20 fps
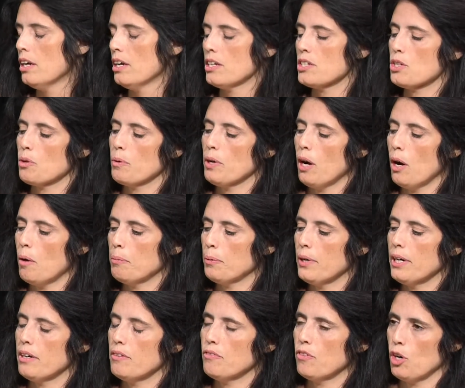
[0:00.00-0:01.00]
So we
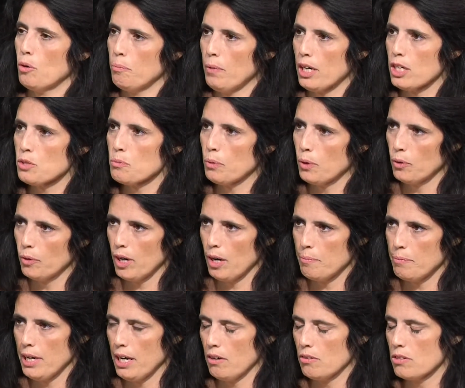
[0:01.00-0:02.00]
operate a farm box
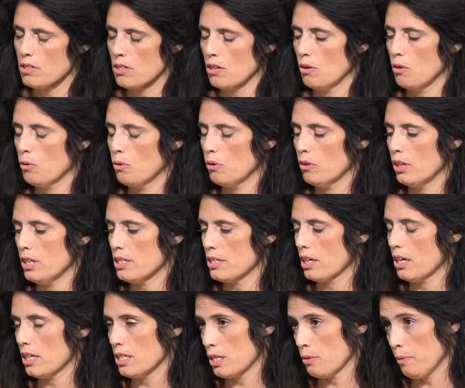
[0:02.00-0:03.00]
program now. So it's a
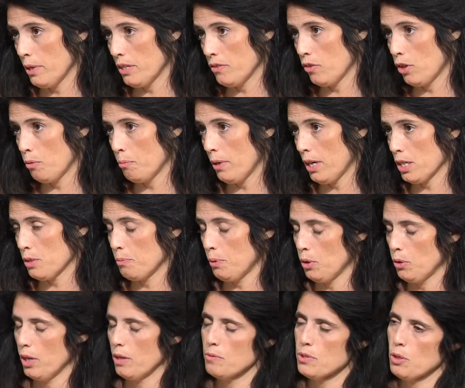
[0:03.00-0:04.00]
customized farm box program.